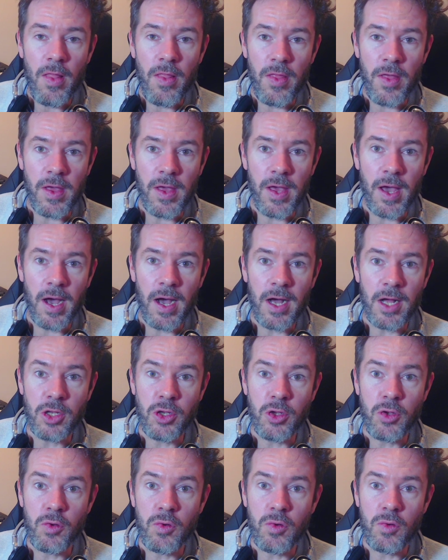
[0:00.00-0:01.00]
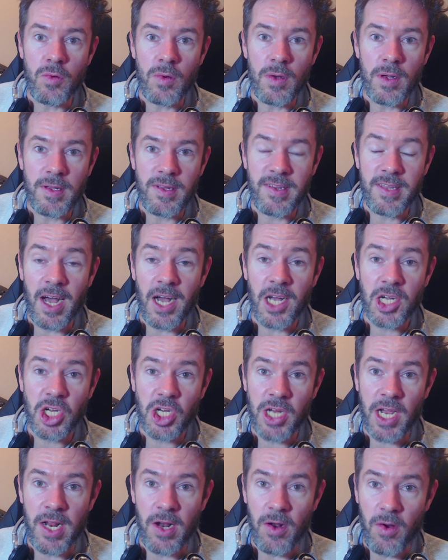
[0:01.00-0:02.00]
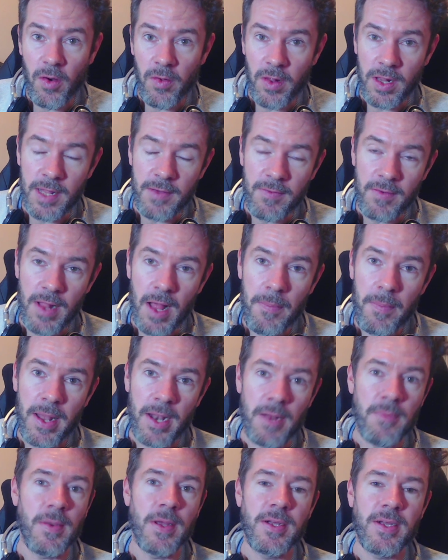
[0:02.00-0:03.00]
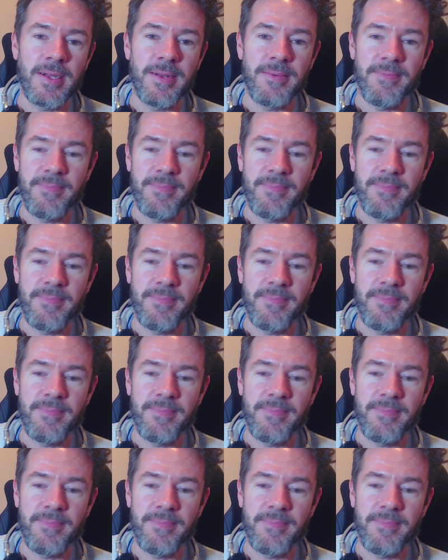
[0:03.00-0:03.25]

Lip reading: the new star shader on the level up animation.